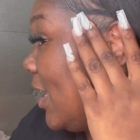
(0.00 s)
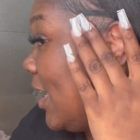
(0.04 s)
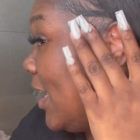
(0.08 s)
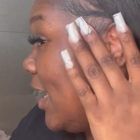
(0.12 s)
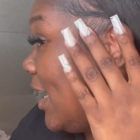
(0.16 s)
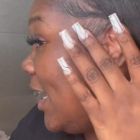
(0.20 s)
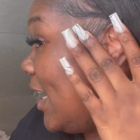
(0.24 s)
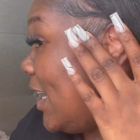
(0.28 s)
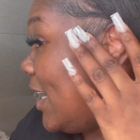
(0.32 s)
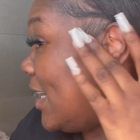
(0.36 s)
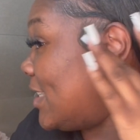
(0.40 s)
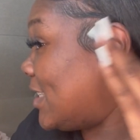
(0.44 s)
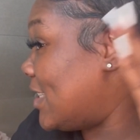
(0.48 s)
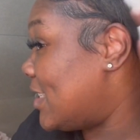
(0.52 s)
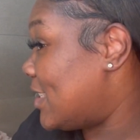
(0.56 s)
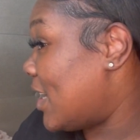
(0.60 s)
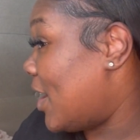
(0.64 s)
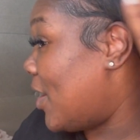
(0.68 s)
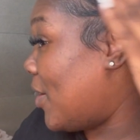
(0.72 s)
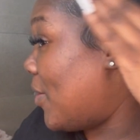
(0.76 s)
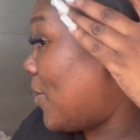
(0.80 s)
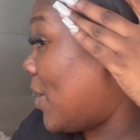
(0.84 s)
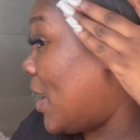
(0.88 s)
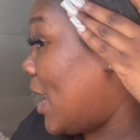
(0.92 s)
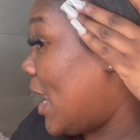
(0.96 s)
Edges
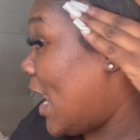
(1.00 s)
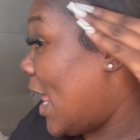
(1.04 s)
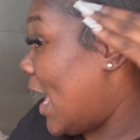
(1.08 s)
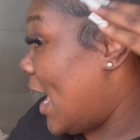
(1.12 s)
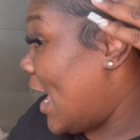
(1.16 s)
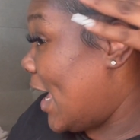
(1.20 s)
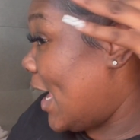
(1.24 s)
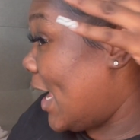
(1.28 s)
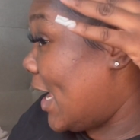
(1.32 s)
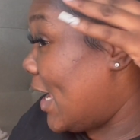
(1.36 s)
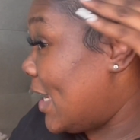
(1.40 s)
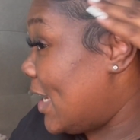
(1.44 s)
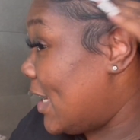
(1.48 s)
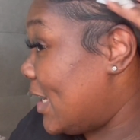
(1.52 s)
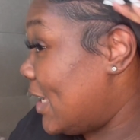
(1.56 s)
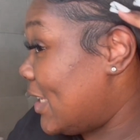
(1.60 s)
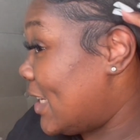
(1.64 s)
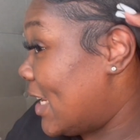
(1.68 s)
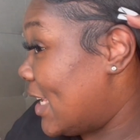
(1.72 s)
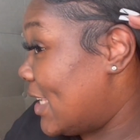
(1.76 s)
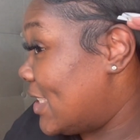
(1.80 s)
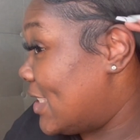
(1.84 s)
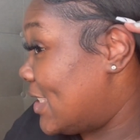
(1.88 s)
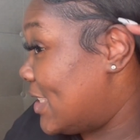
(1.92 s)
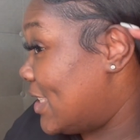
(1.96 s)
on laid.
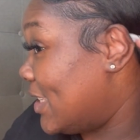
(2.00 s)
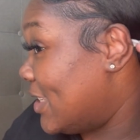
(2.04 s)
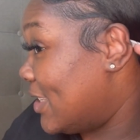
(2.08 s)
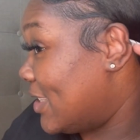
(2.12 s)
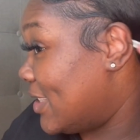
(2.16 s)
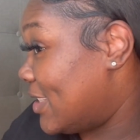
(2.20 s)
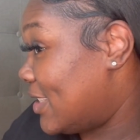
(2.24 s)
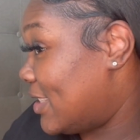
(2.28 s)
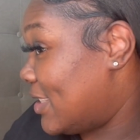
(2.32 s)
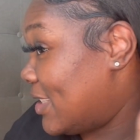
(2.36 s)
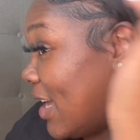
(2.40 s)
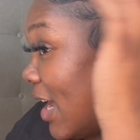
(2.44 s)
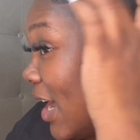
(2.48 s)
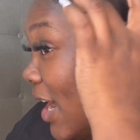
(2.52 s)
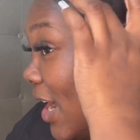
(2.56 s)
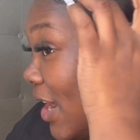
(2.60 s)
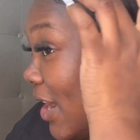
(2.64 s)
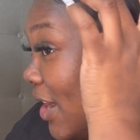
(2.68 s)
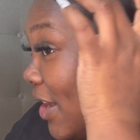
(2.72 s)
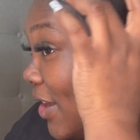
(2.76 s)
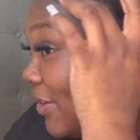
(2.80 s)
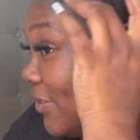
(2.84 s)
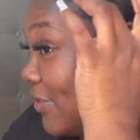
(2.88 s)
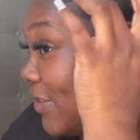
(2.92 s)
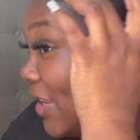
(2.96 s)
They still
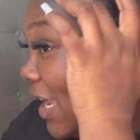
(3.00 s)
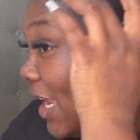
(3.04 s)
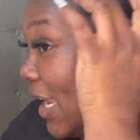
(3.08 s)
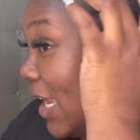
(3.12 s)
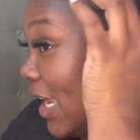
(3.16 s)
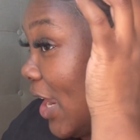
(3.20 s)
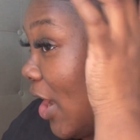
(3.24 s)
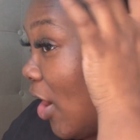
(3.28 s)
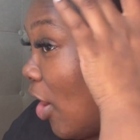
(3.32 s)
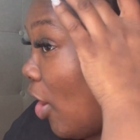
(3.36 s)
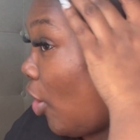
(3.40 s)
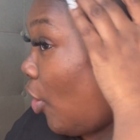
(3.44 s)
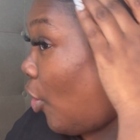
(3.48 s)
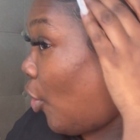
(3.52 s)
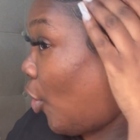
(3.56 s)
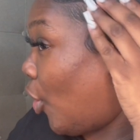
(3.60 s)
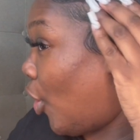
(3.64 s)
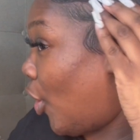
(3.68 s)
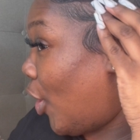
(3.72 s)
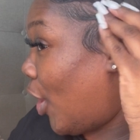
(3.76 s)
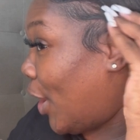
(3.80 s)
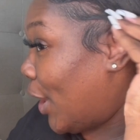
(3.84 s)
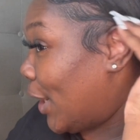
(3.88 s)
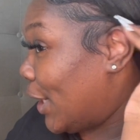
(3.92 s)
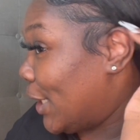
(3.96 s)
soft. They ain't
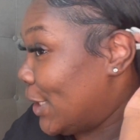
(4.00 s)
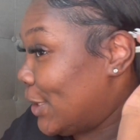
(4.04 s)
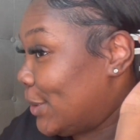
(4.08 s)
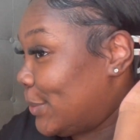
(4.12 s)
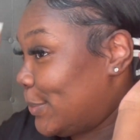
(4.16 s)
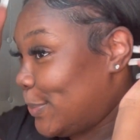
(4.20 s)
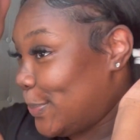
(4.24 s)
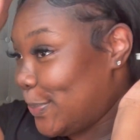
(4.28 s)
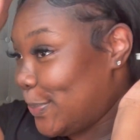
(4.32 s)
hard.